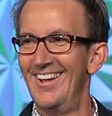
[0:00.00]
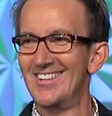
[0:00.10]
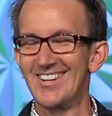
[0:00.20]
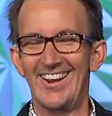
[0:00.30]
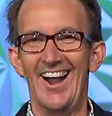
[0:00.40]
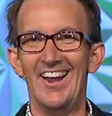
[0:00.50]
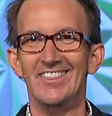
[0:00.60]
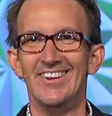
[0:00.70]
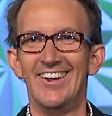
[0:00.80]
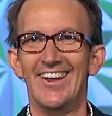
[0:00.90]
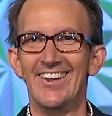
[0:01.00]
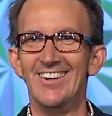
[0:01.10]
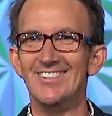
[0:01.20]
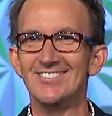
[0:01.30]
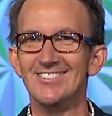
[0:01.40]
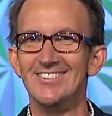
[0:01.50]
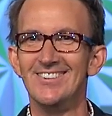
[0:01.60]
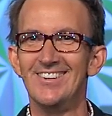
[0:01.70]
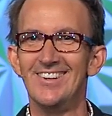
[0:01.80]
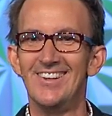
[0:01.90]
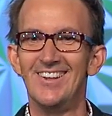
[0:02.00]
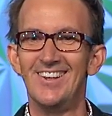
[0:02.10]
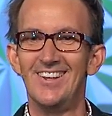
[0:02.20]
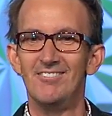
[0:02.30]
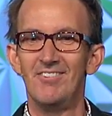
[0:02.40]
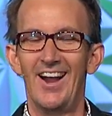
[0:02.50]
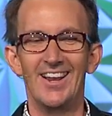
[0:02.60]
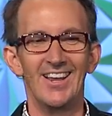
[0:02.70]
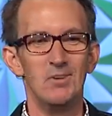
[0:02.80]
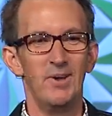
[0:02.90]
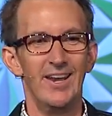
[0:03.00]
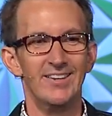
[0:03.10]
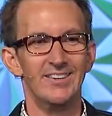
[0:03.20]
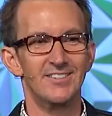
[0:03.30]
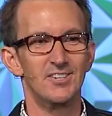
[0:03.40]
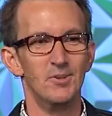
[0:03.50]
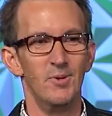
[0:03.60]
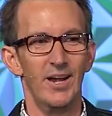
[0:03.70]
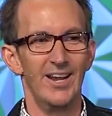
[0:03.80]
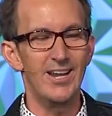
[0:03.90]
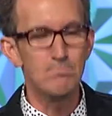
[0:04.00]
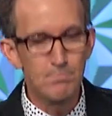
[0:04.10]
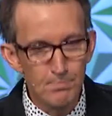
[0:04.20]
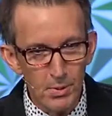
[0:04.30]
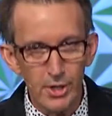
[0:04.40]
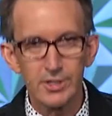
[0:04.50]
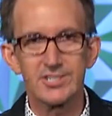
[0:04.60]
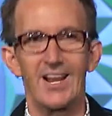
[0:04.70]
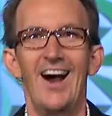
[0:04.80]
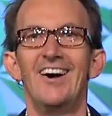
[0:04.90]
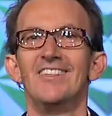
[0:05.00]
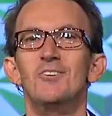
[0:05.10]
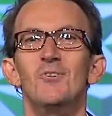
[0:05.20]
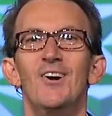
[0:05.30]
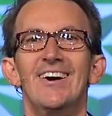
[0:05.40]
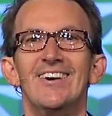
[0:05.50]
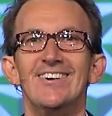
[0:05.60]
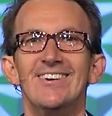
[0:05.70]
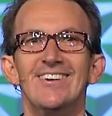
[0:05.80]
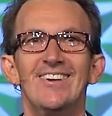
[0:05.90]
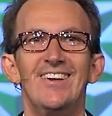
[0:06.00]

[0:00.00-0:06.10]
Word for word: that's a guy thing, I guess. And finally, he made it to the two men, and He burst out of the water